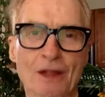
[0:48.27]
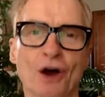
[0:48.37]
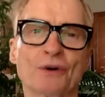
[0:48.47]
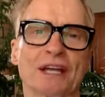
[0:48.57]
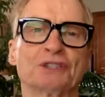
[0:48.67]

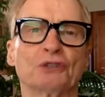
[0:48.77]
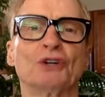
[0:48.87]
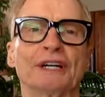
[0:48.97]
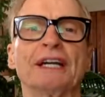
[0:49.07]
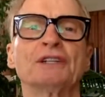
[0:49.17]
Okay, so
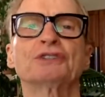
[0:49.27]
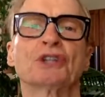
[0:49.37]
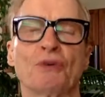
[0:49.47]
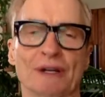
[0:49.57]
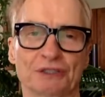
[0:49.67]
look, here's the
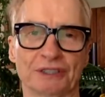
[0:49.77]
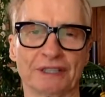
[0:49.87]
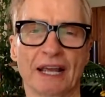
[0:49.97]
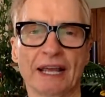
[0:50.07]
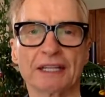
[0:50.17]
question.
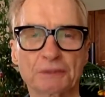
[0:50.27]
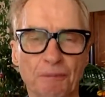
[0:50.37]
Is